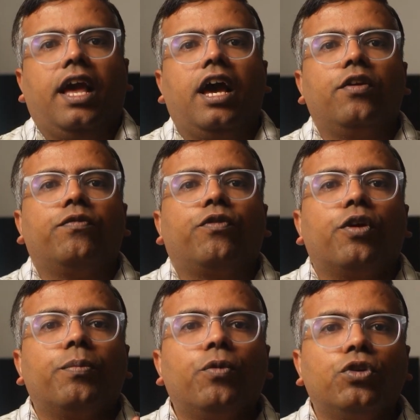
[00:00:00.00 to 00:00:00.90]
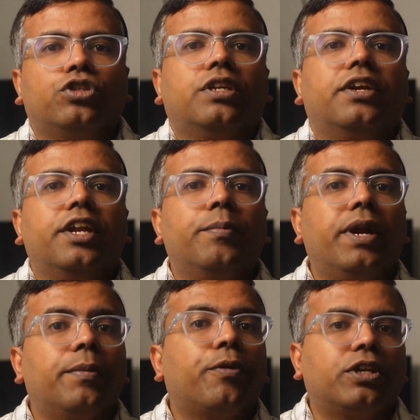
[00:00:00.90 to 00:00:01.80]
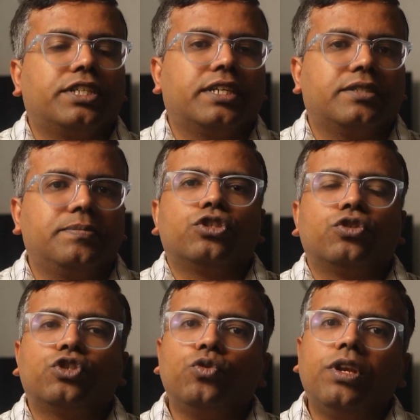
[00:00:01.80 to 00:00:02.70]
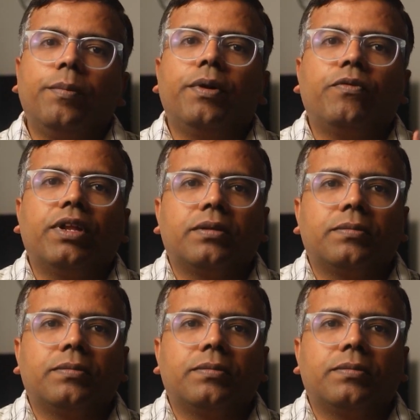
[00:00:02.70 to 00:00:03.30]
and for most green belt projects. So tool number 1,